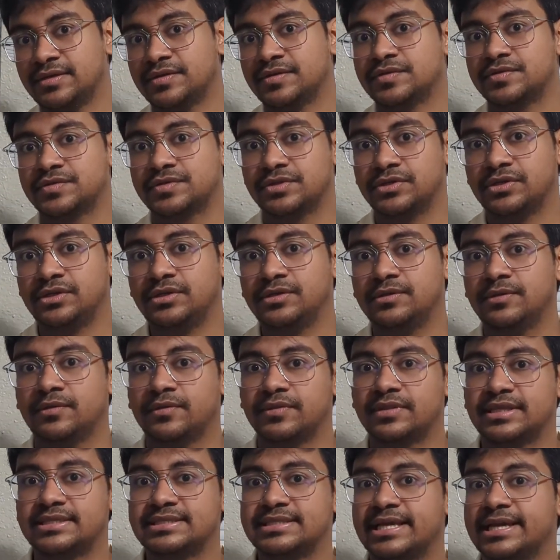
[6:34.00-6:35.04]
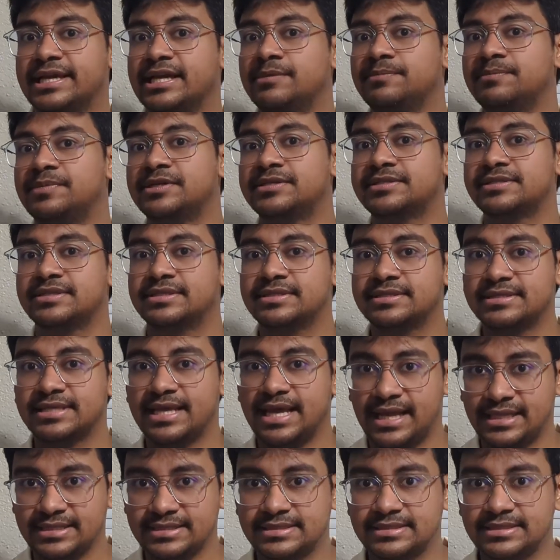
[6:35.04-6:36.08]
So the second person's
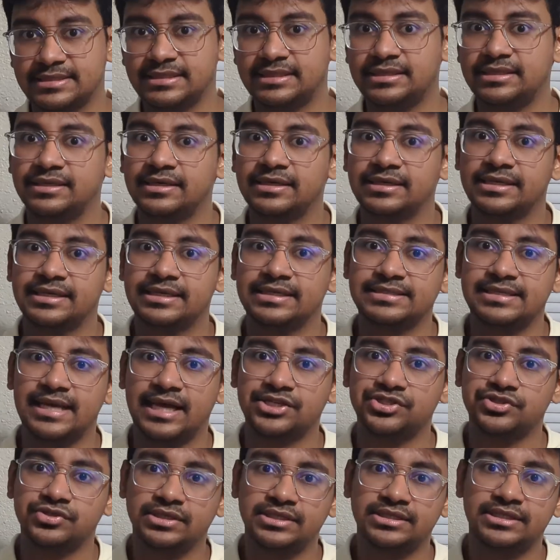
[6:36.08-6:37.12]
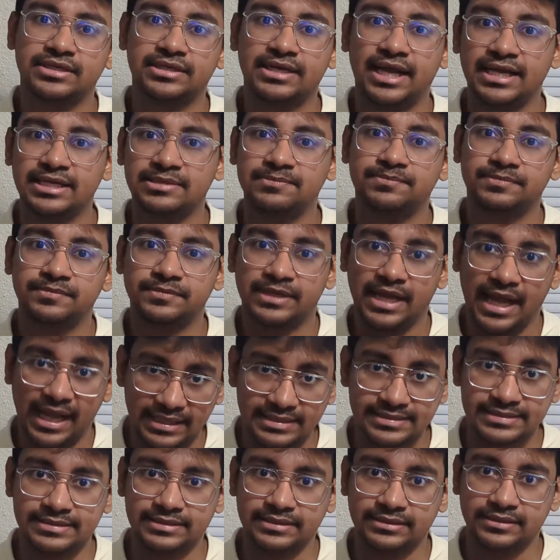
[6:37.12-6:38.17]
answer is actually the right
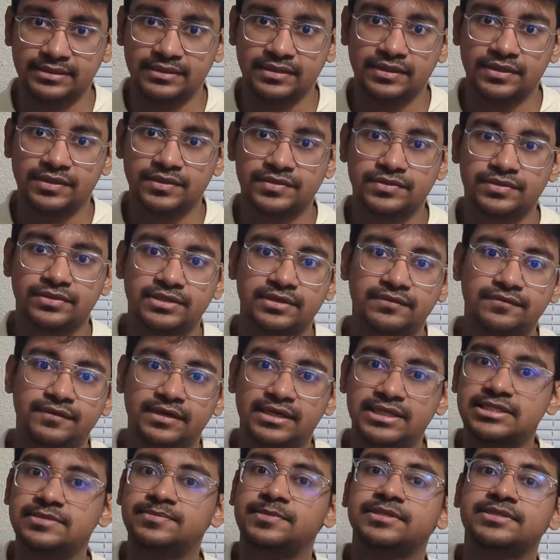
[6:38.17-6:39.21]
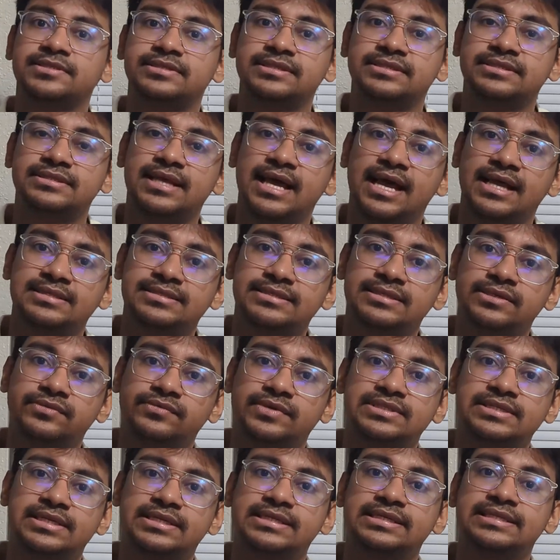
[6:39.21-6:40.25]
answer. So the first person's answer
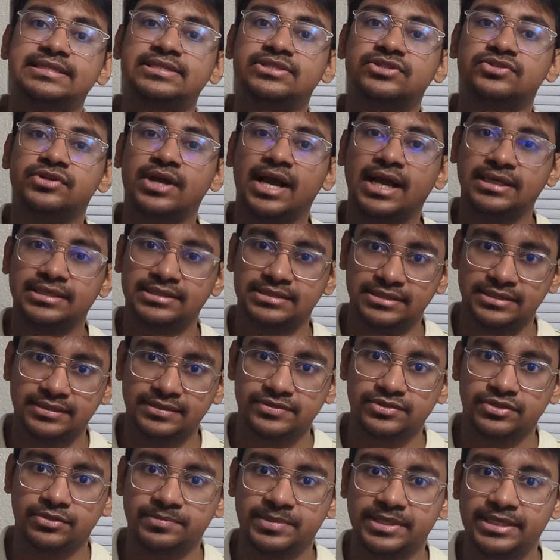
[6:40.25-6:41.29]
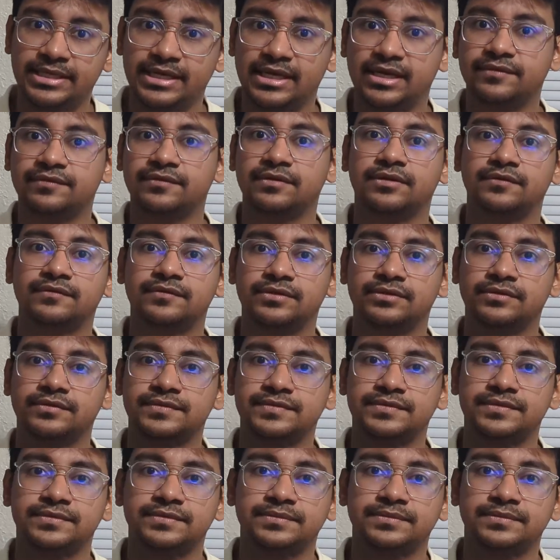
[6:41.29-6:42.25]
was a distractor. So be careful of those.